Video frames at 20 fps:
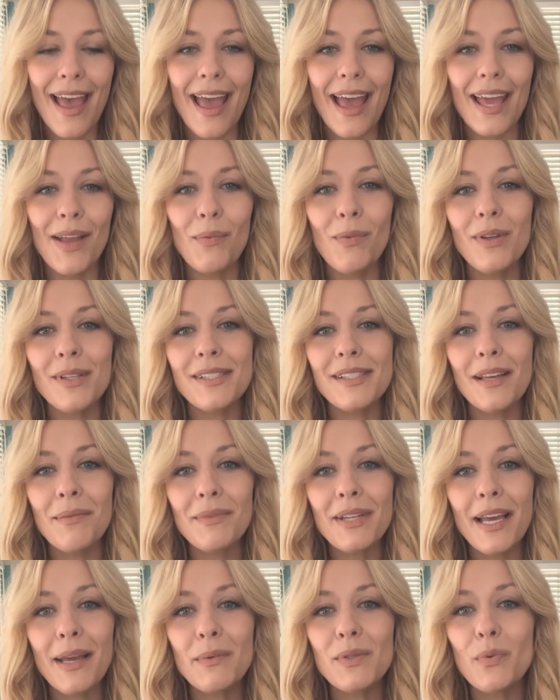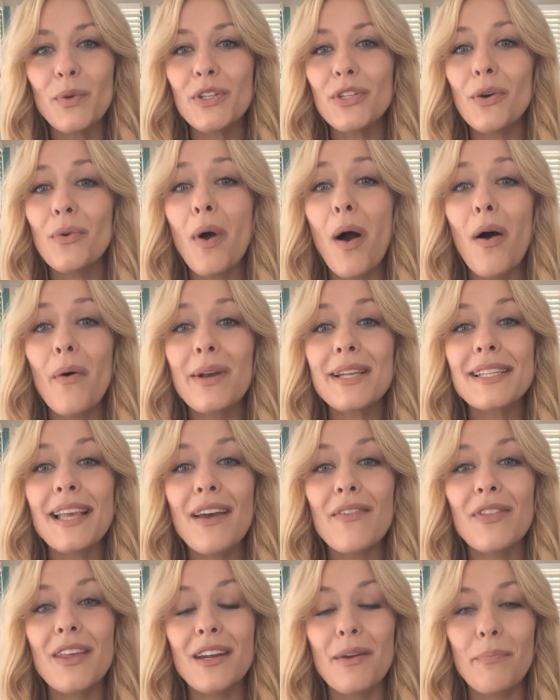And while sometimes we don't always
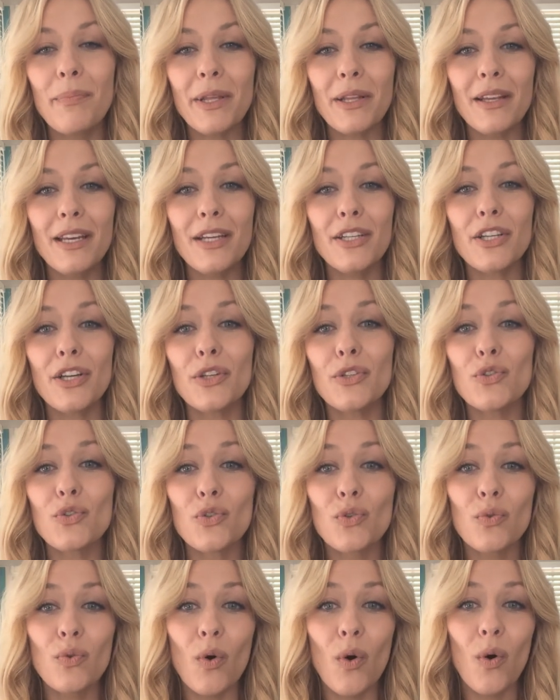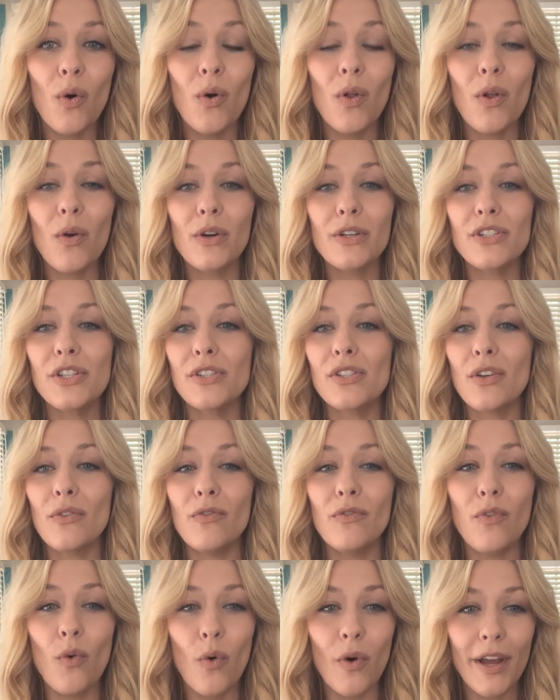have that ability to control or just
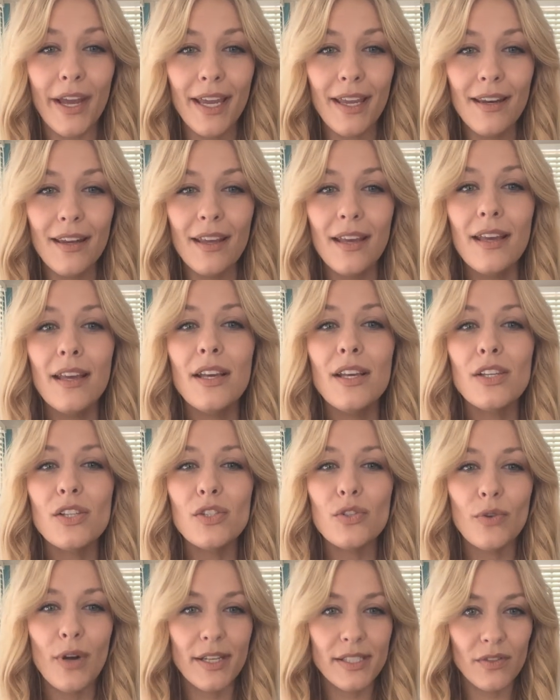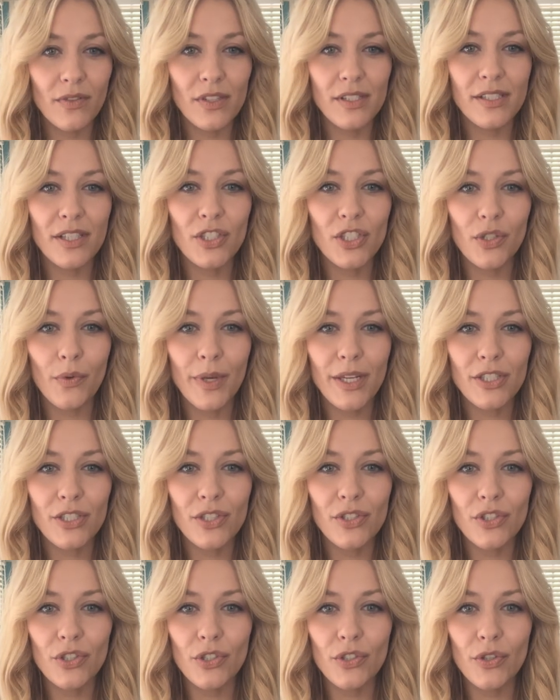avoid stressful
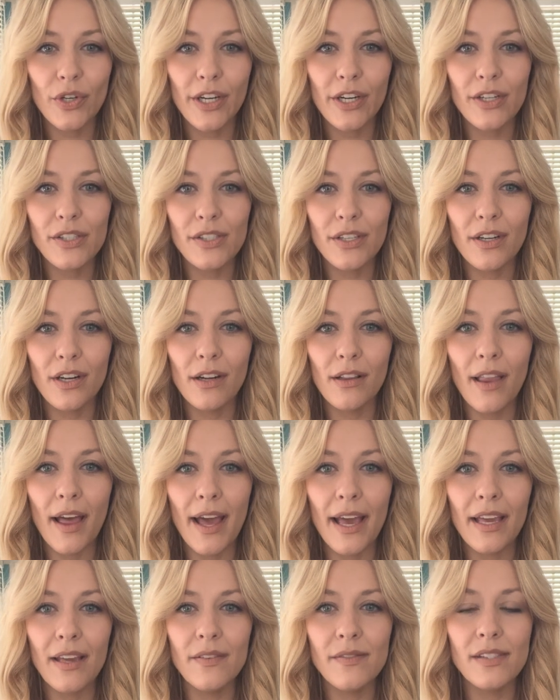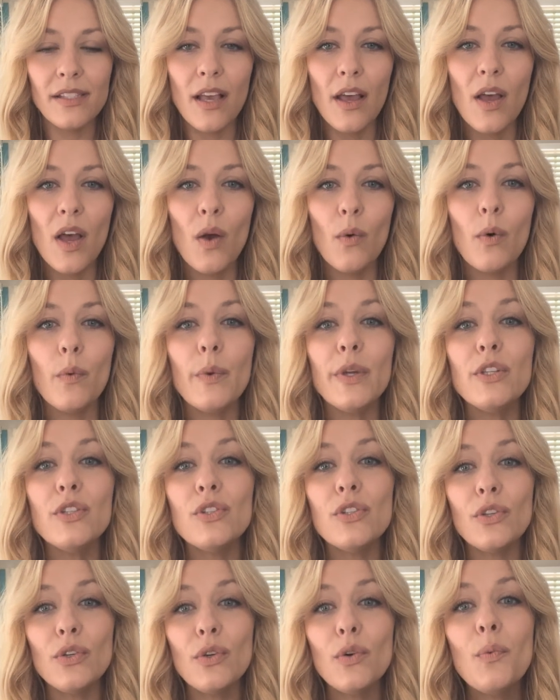situations or triggers in our lives, what we
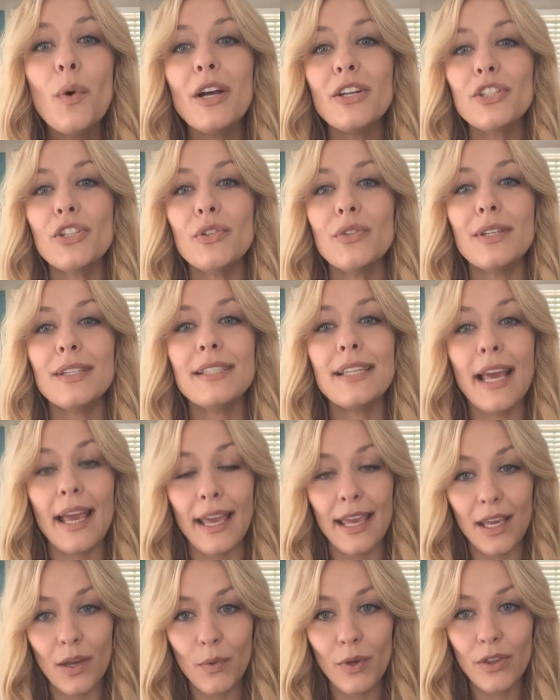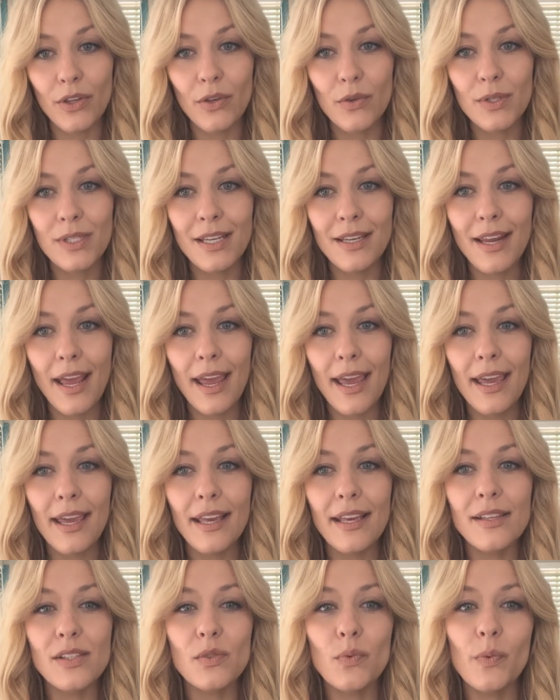do want you to take with you today
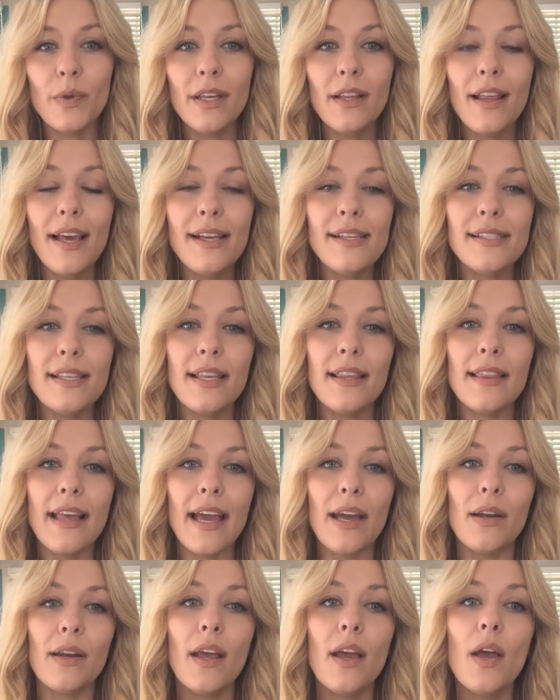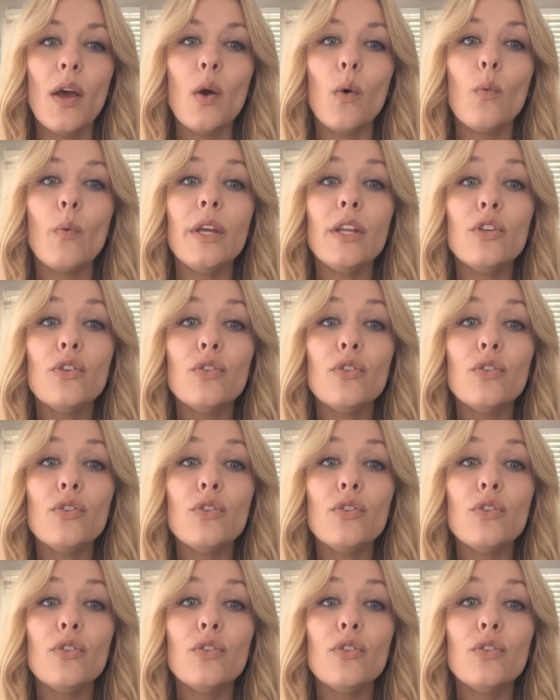is realizing that we